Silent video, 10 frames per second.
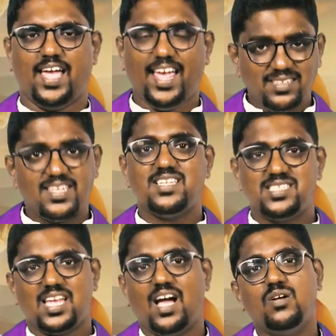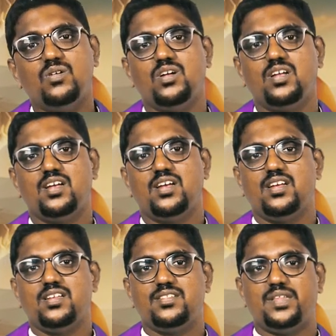And that's how
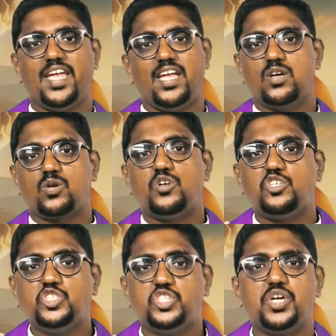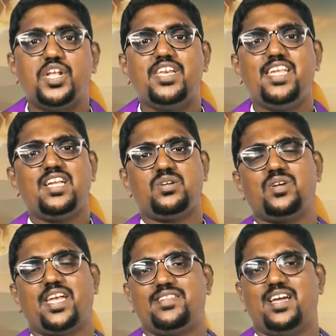they could journey
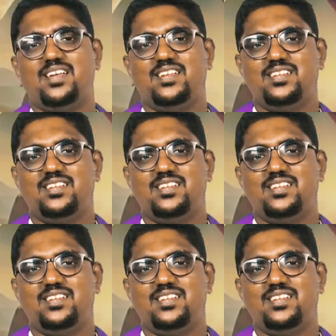together